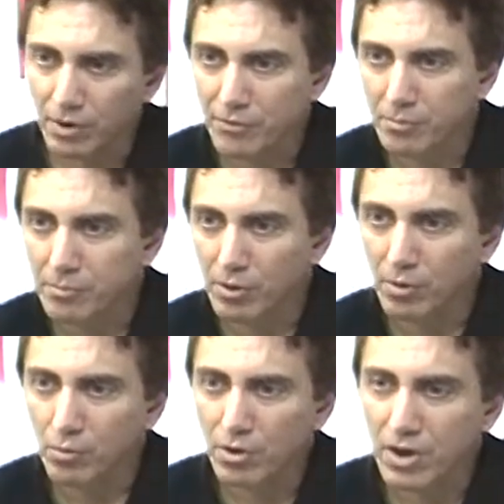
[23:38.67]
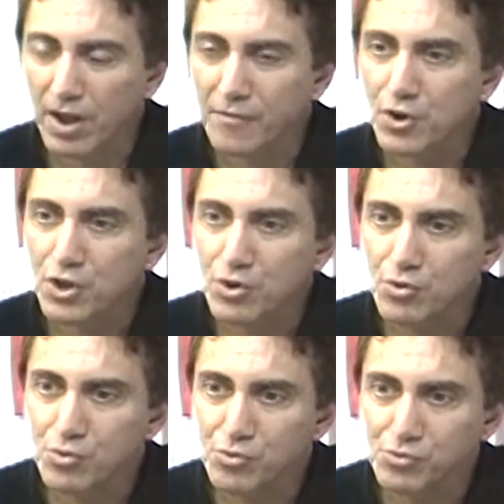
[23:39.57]
Reverend Bill, were never, never,
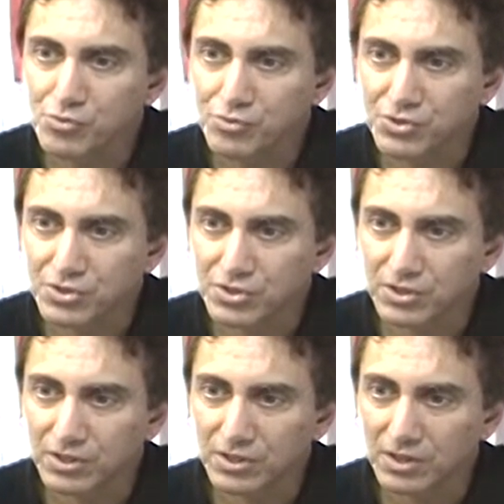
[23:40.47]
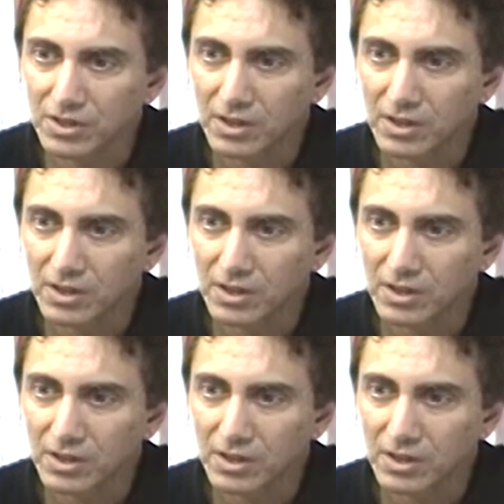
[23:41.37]
used. used.